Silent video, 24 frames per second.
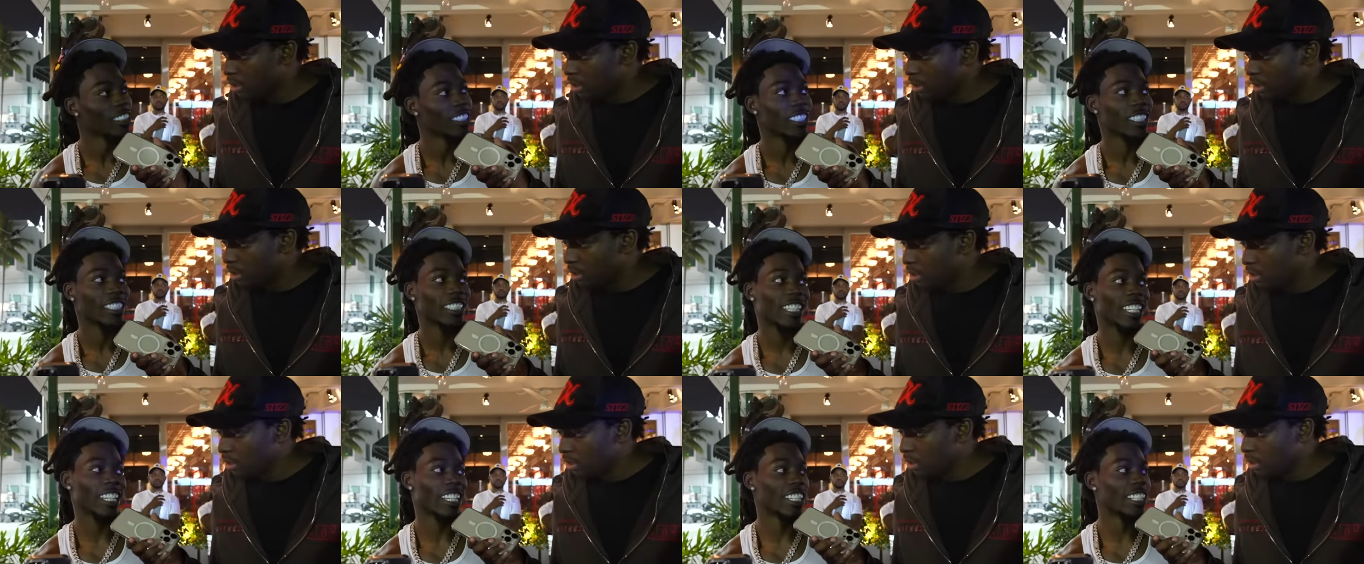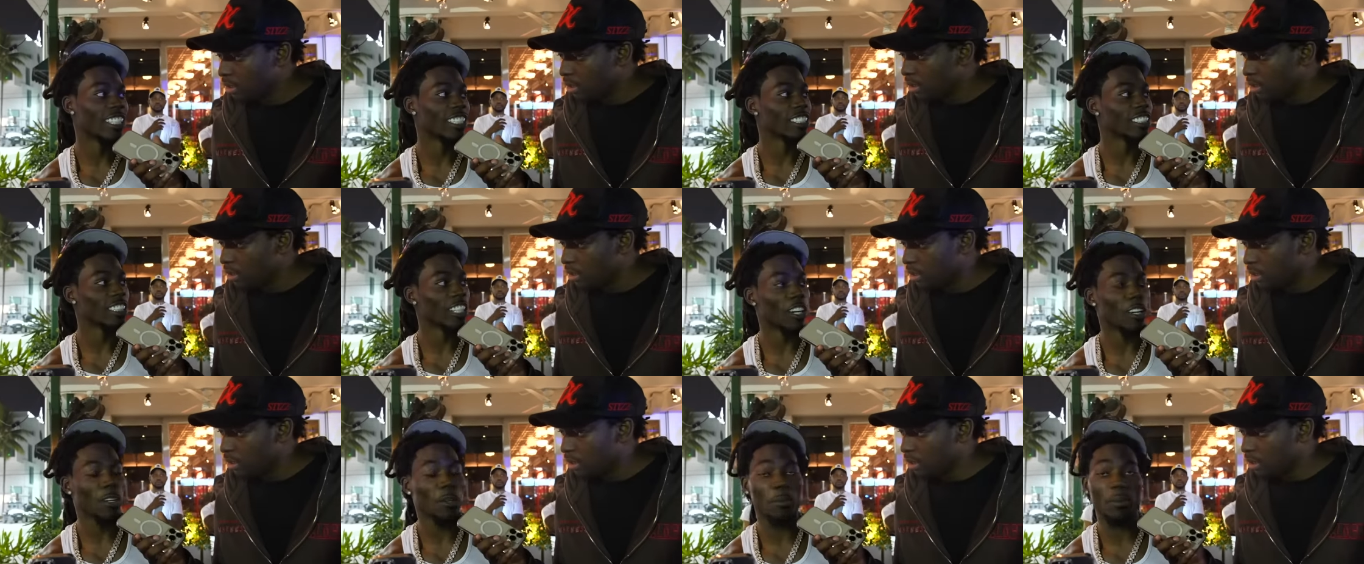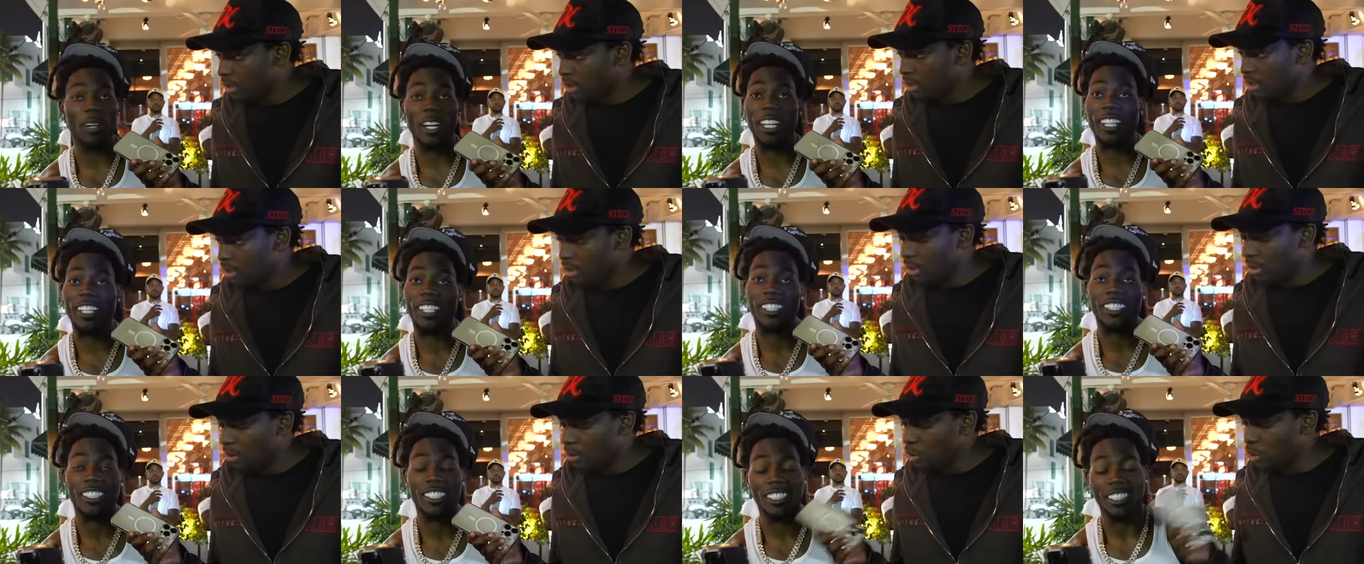Speaker 1: Can't even talk about it.
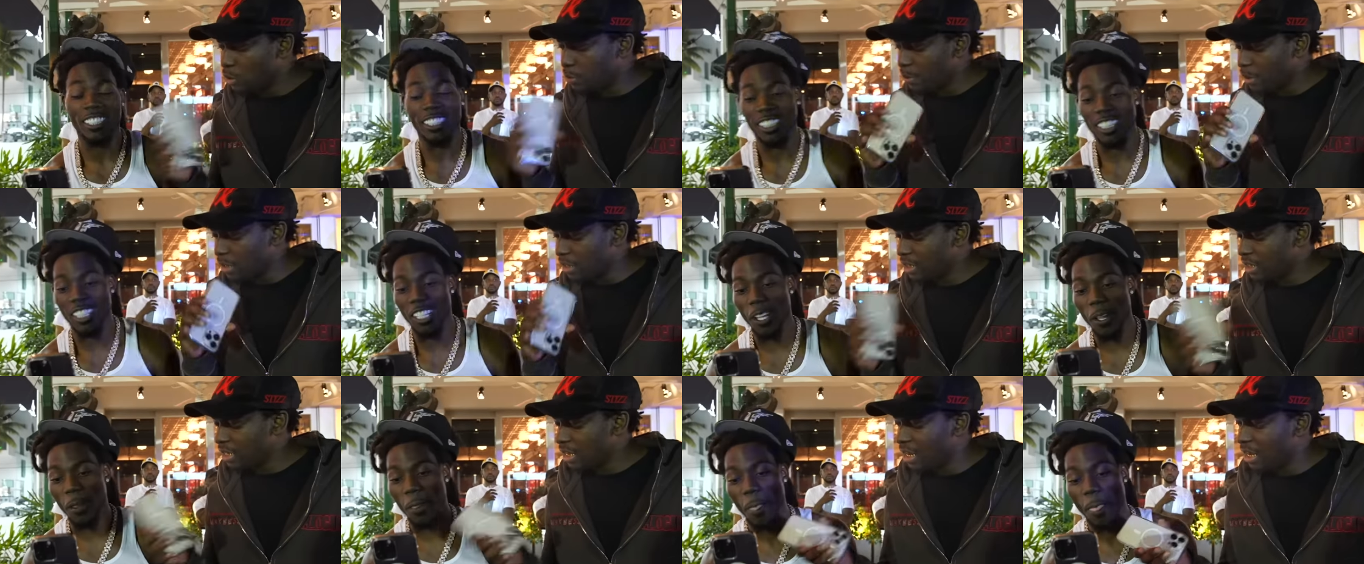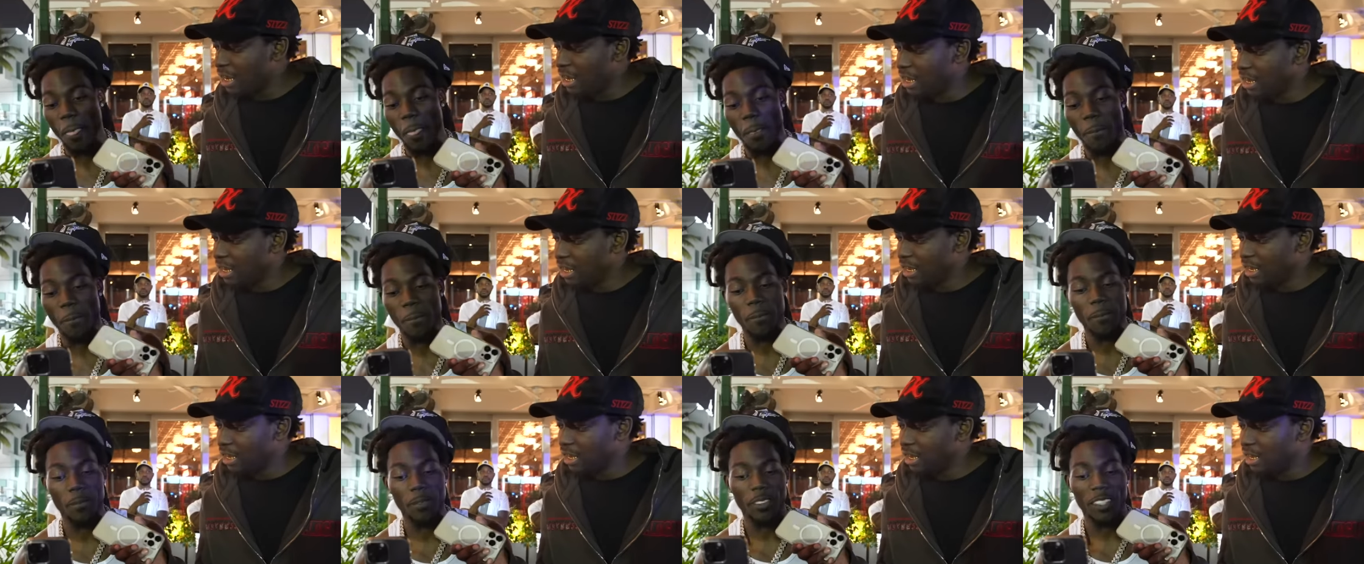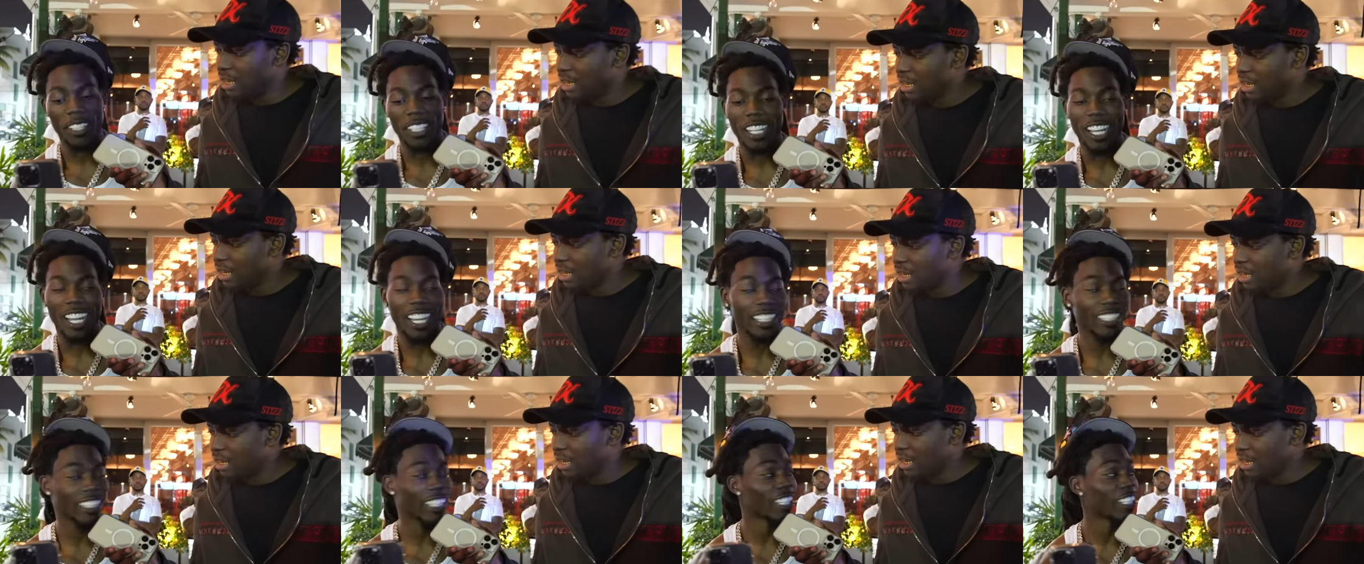What you spend on the chain? I
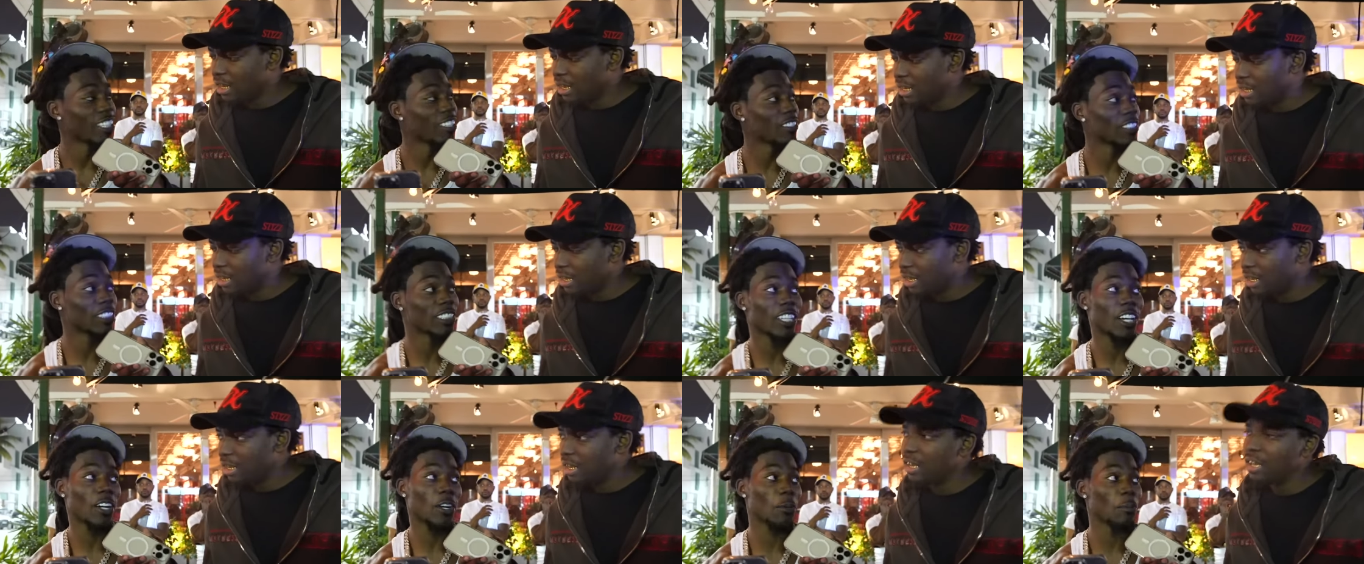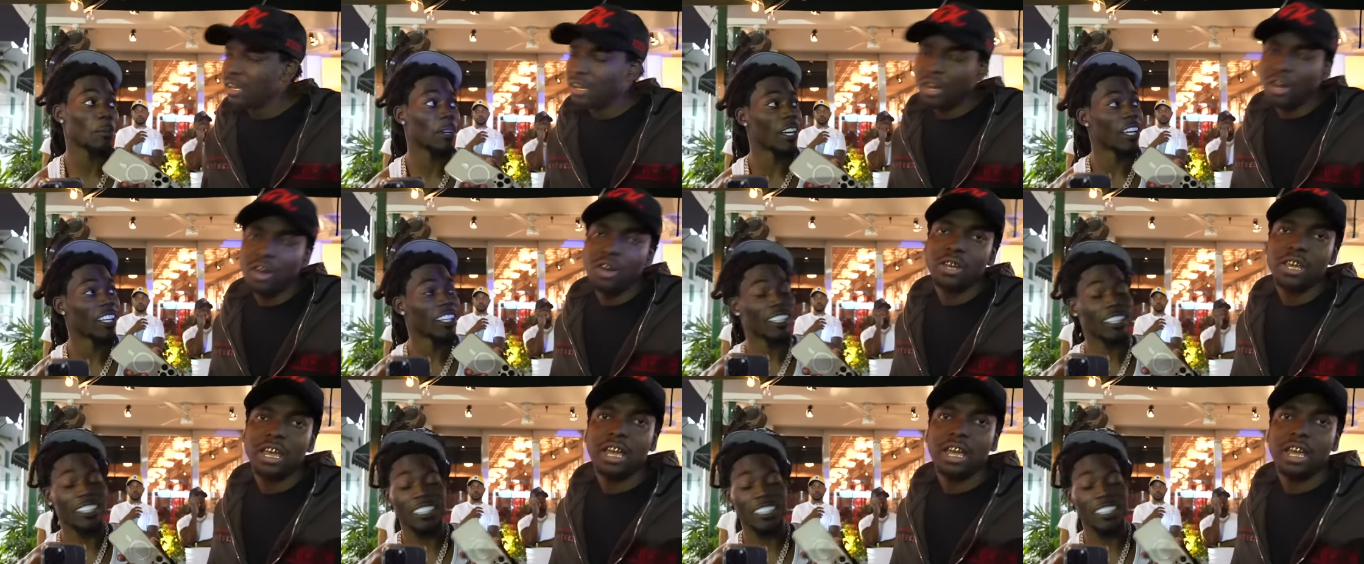can't even talk about it. Okay,